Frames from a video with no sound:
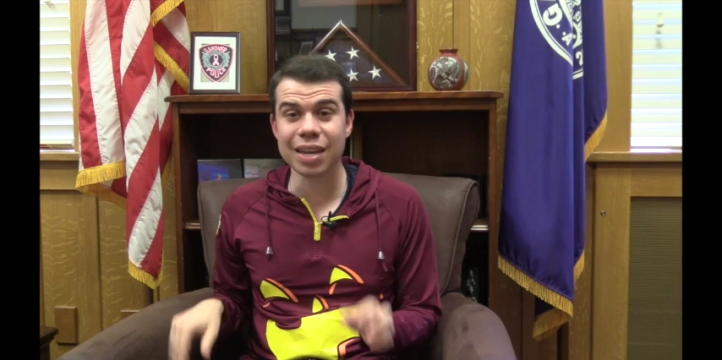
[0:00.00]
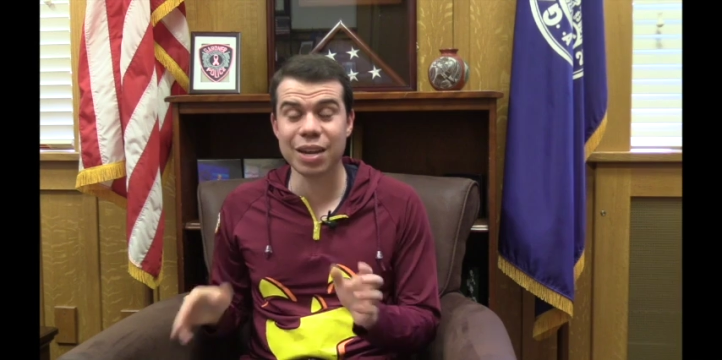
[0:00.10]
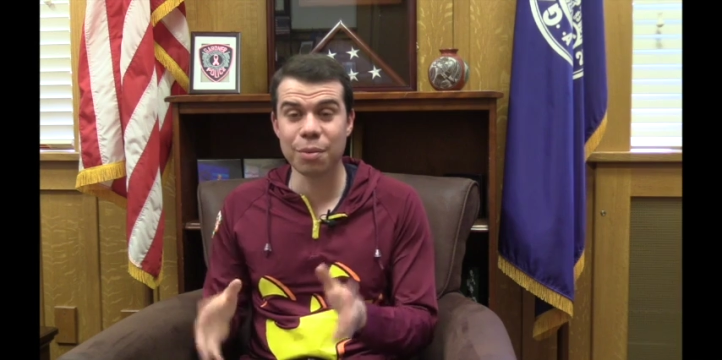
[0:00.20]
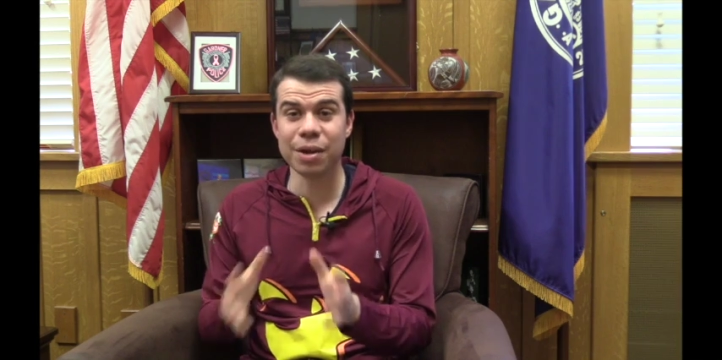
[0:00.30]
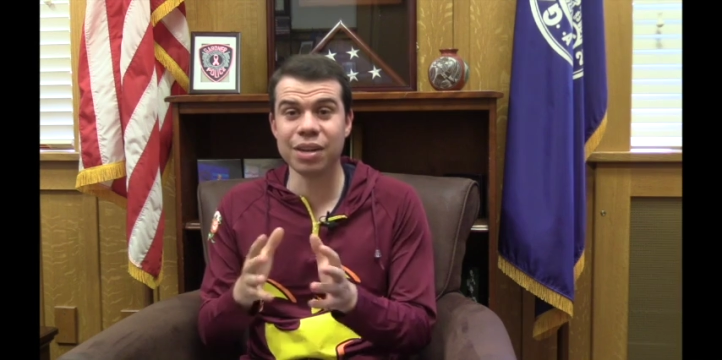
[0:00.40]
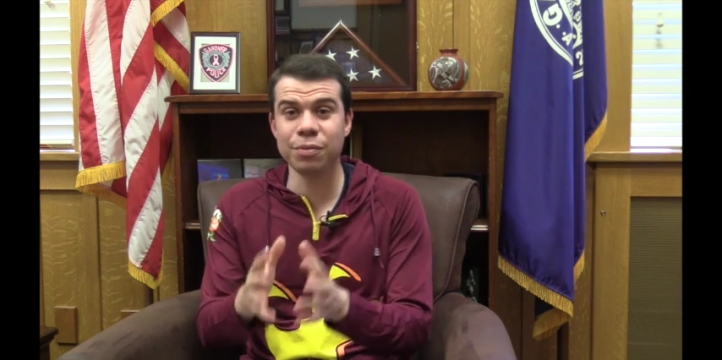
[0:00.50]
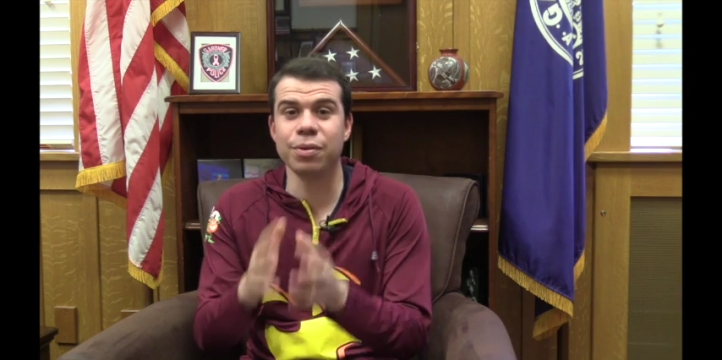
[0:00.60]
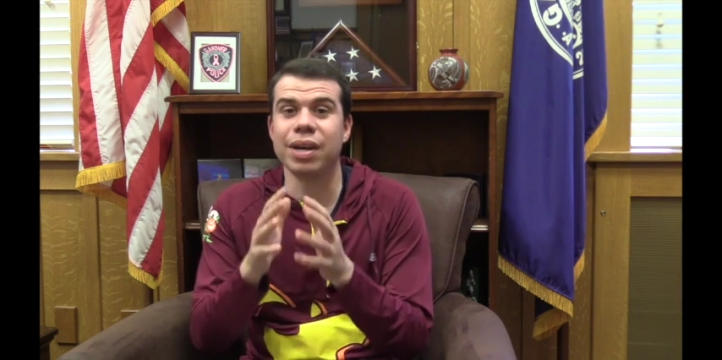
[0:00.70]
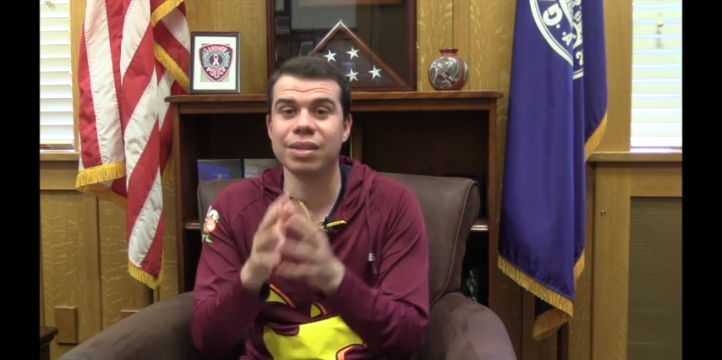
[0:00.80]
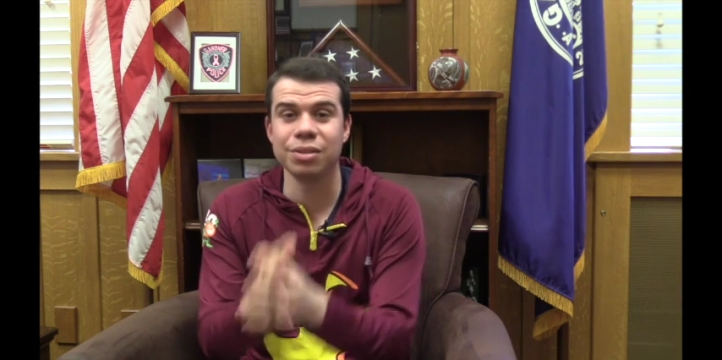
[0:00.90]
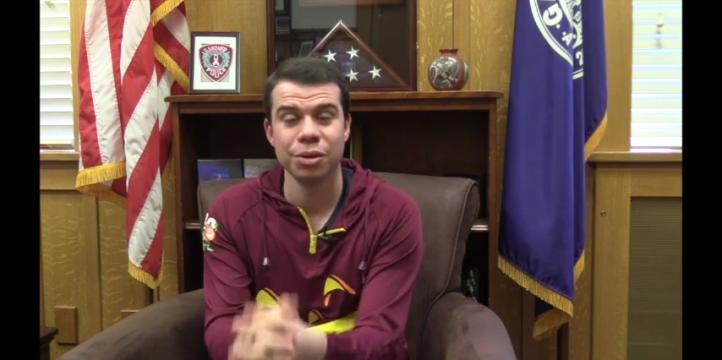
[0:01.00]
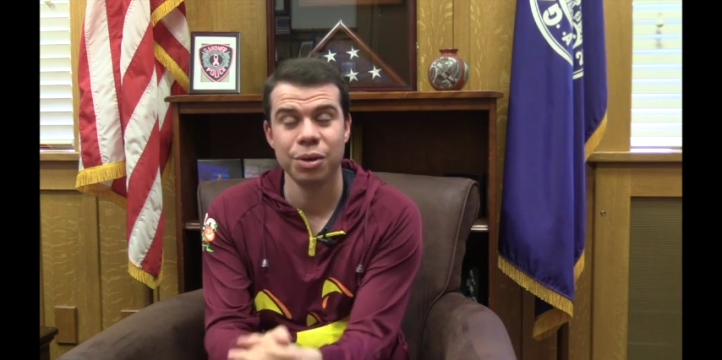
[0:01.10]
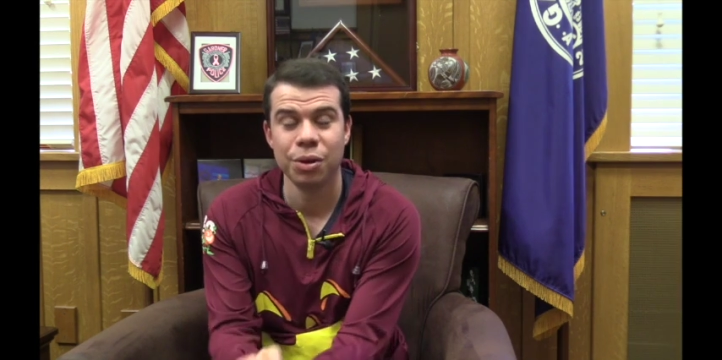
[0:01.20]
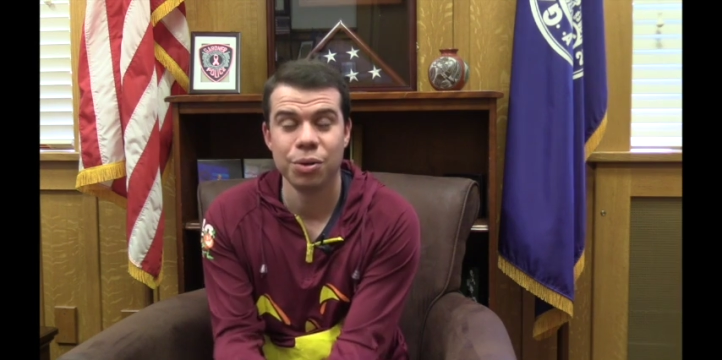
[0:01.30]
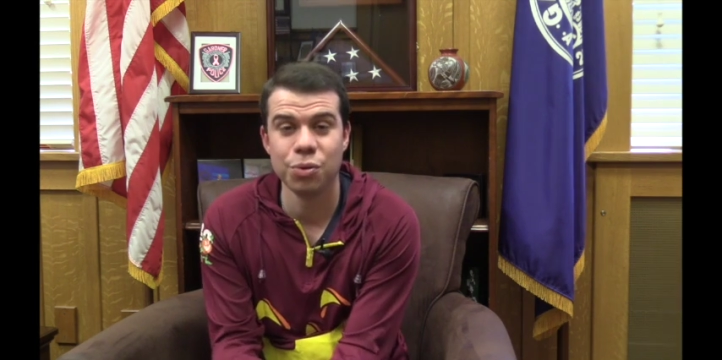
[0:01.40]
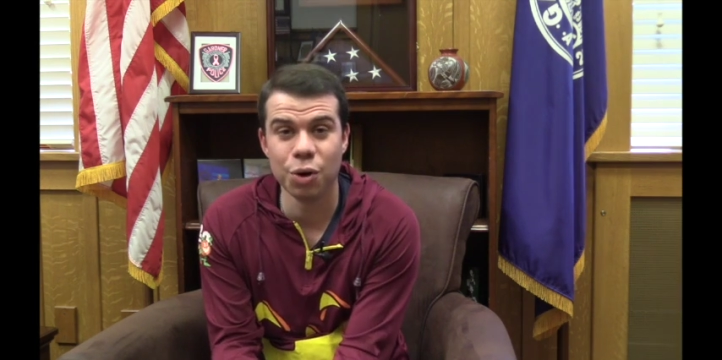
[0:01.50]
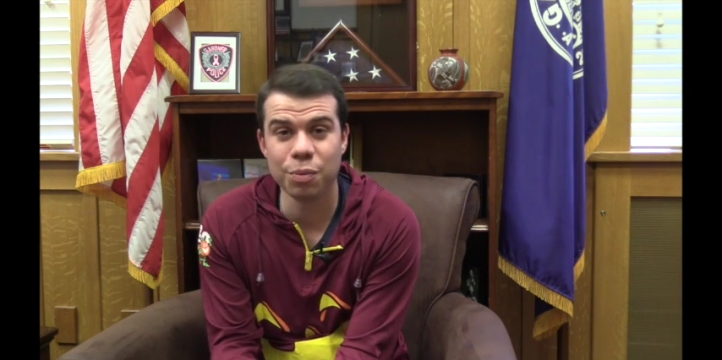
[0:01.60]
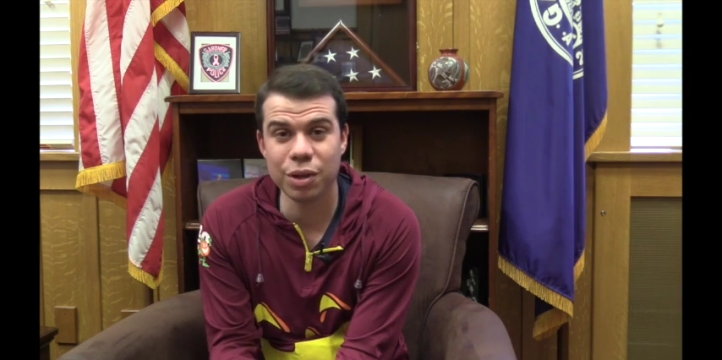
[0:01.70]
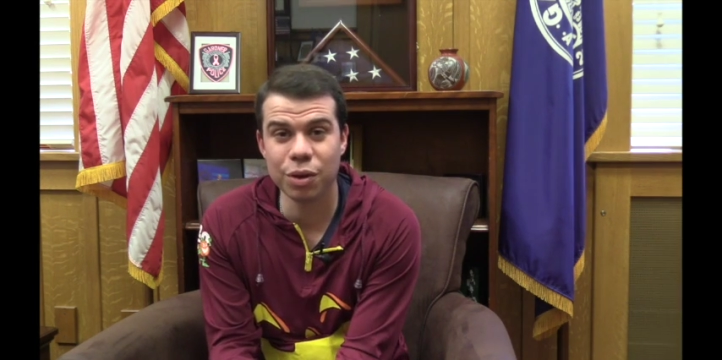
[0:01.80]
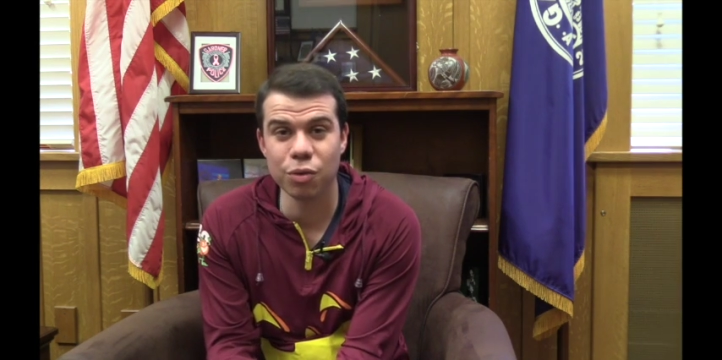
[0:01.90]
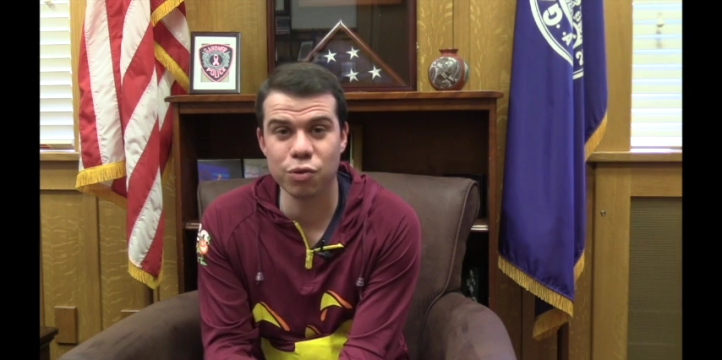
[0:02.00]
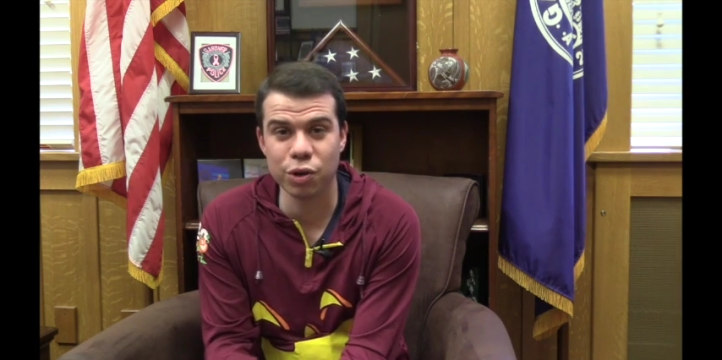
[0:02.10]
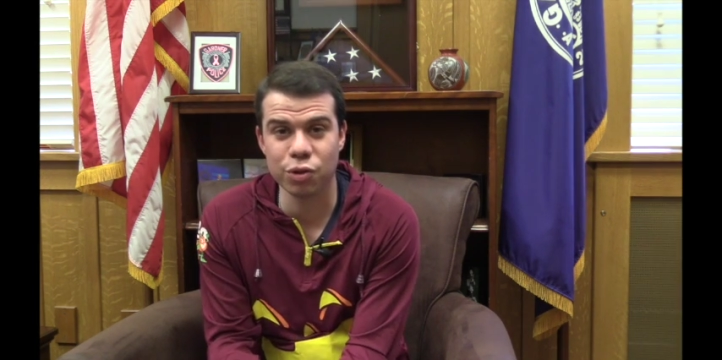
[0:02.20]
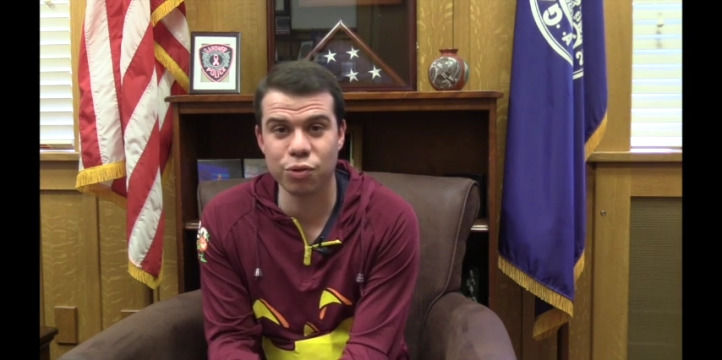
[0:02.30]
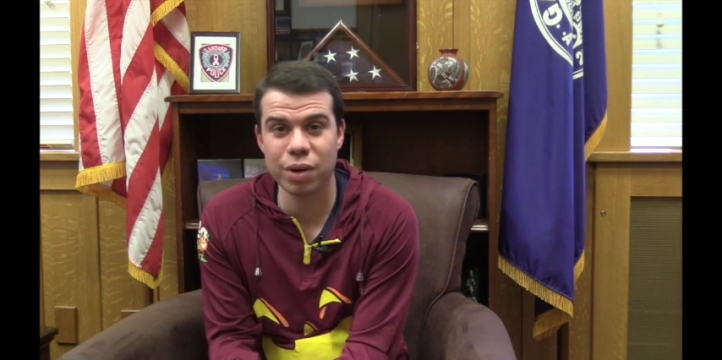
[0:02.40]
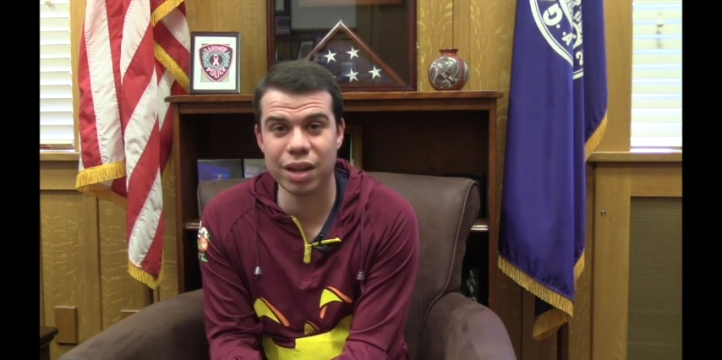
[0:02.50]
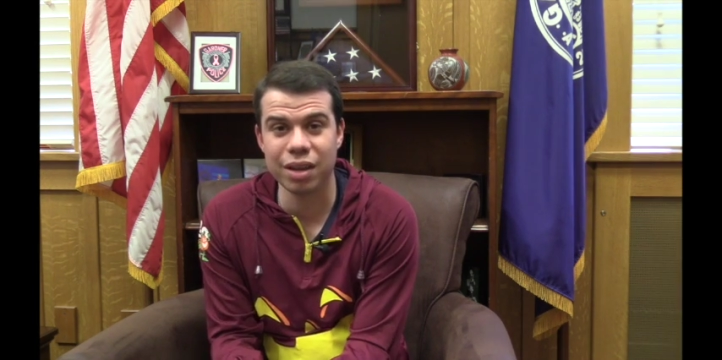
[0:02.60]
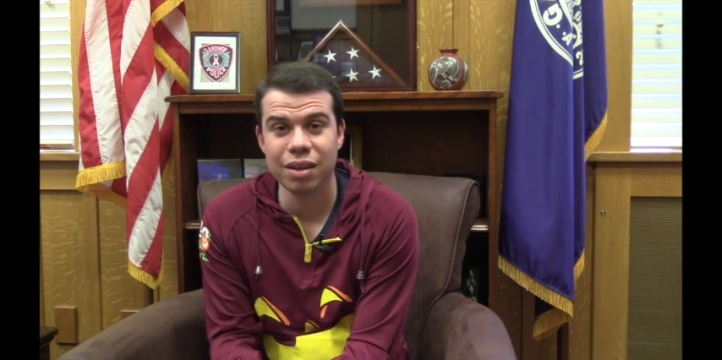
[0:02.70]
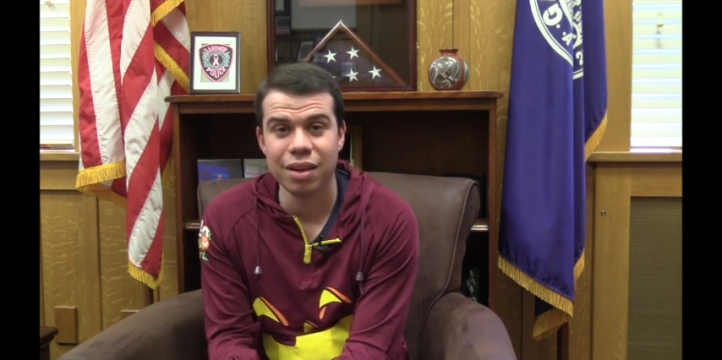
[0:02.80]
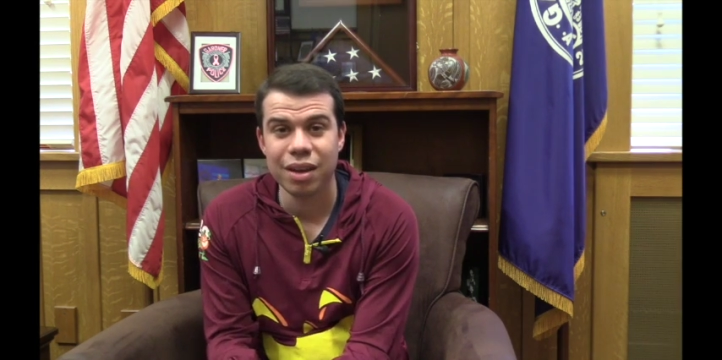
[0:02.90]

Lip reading: Now, many of you guys normally go trick or treating